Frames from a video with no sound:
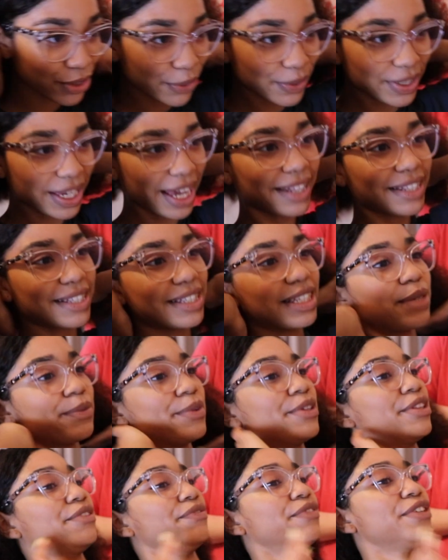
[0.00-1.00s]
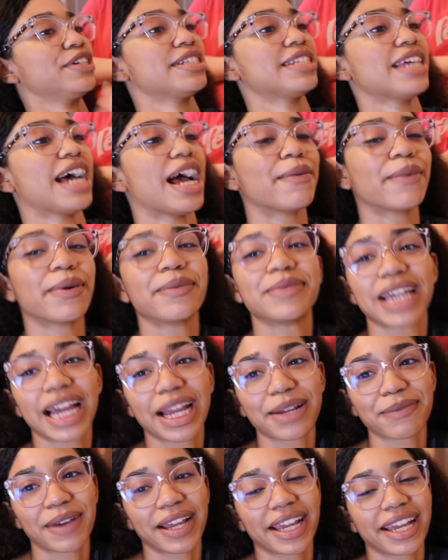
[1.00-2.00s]
So yeah, this is going to be the first time I'm
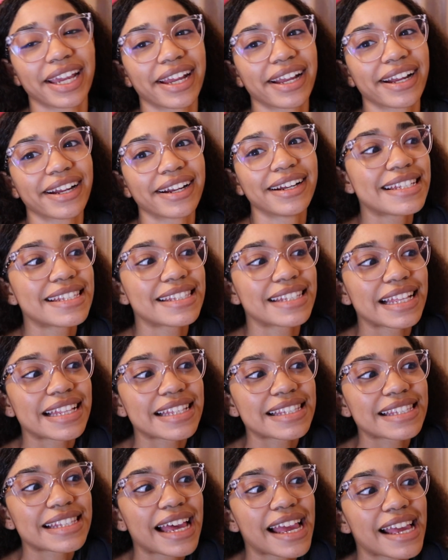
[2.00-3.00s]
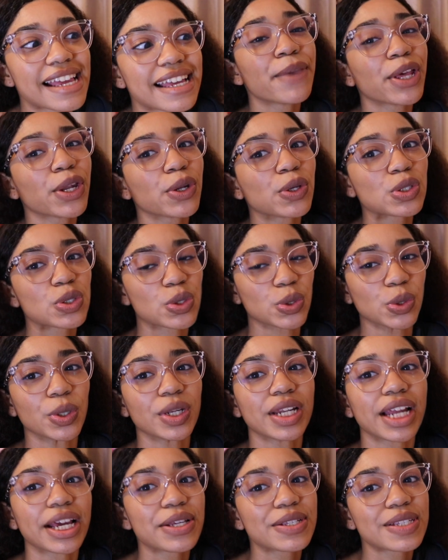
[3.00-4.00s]
dyeing my hair since like middle school.
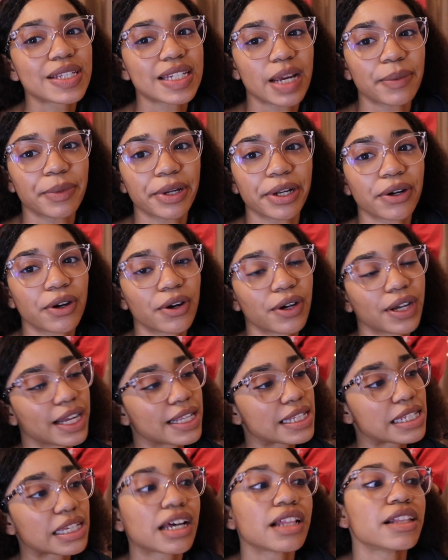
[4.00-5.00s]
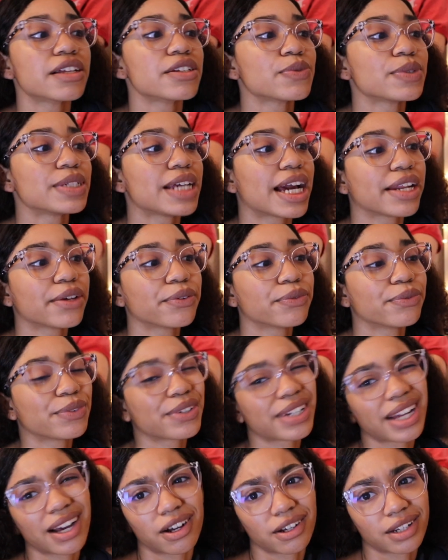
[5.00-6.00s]
And I used to dye my hair all kinds of colors. We dyed it,
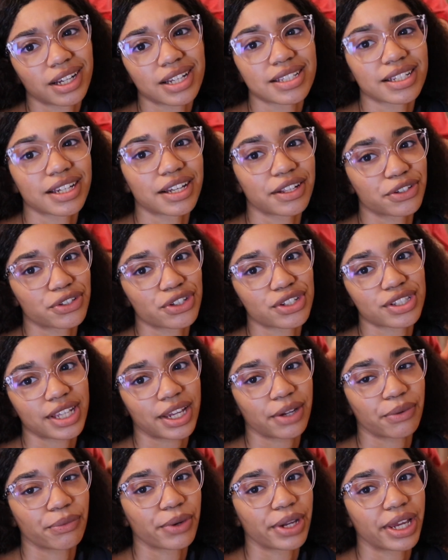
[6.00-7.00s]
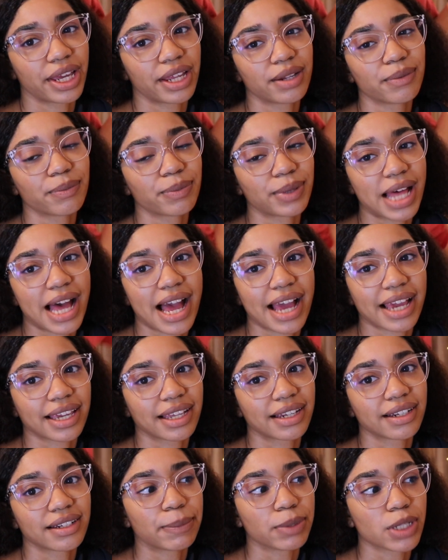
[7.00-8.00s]
well, not all kinds of colors, just like red and black
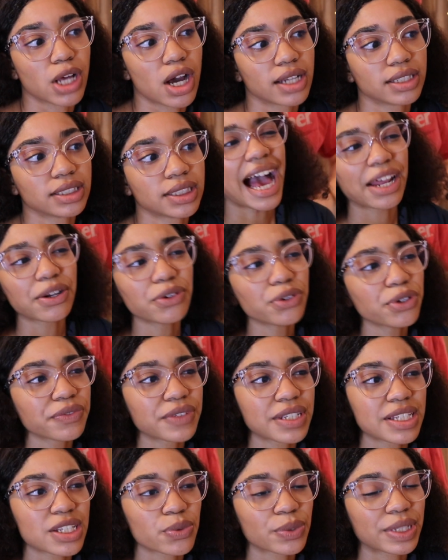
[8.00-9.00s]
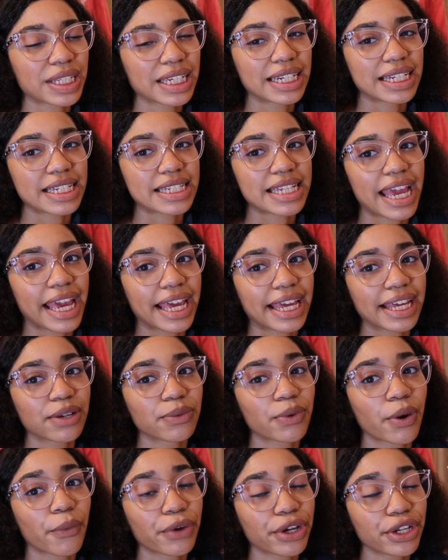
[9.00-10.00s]
and blonde. I don't know if this is really going to take.
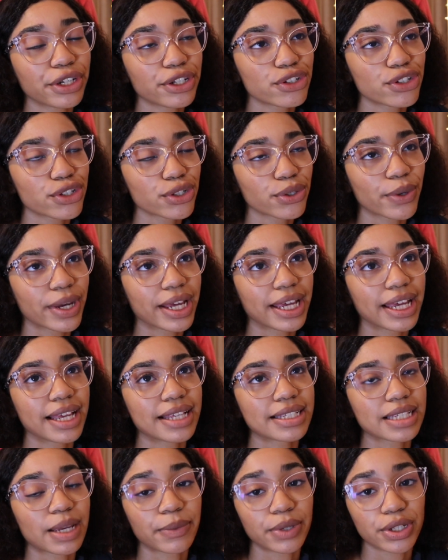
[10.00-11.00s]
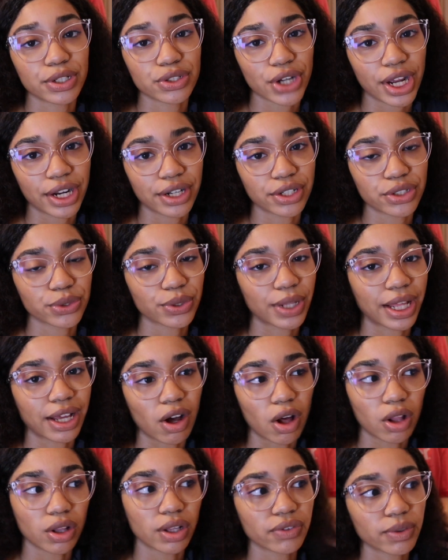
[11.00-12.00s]
What we're going to do is I'm going to try to do like
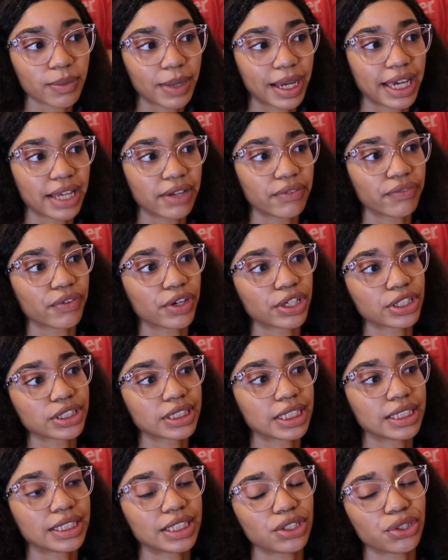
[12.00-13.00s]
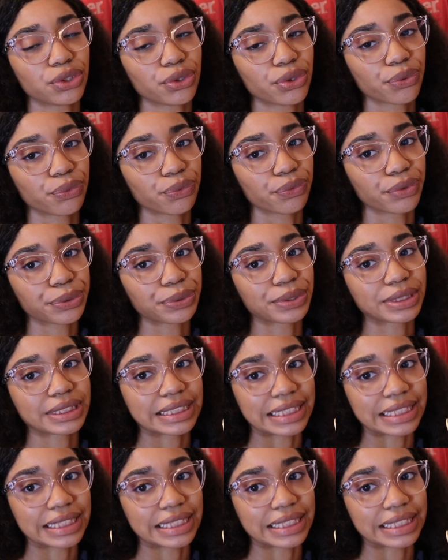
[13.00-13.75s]
all over my head first and then do the roots